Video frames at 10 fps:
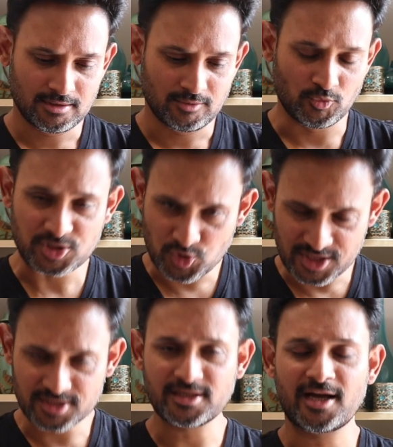we
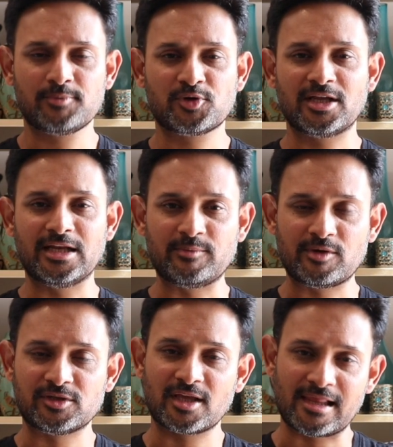treated the
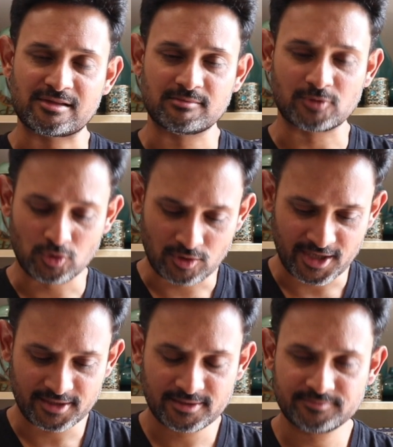hyperkalemia with the calcium
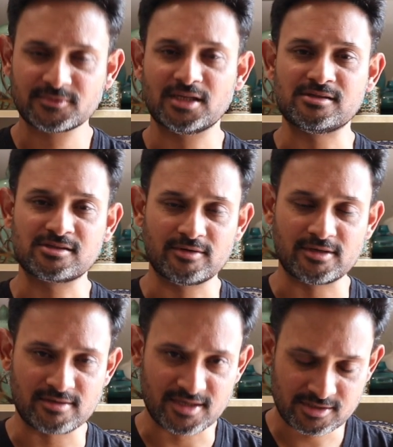chloride,
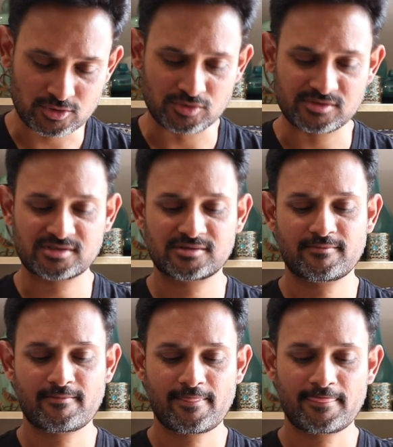insulin dextrose,
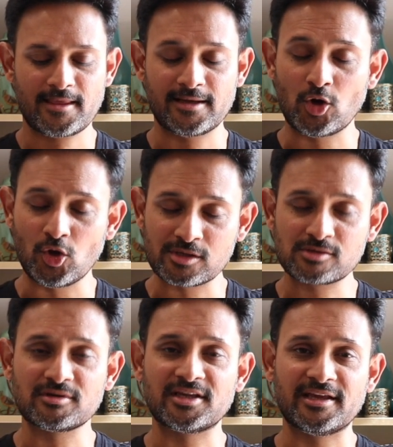and
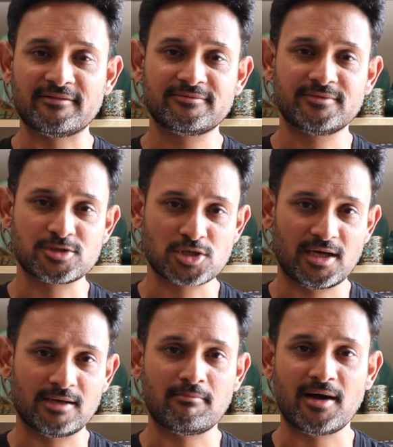also gave the
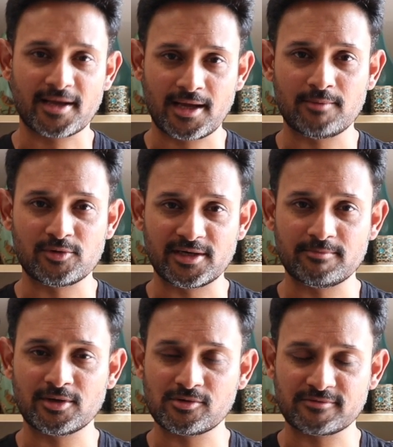child bicarbonate
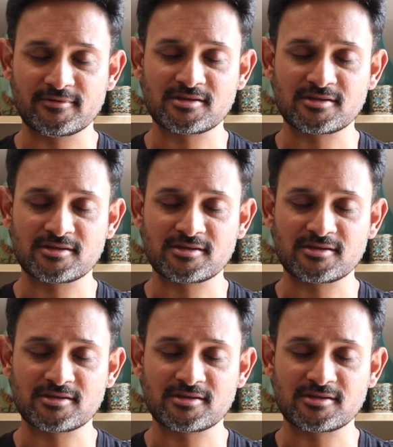because of the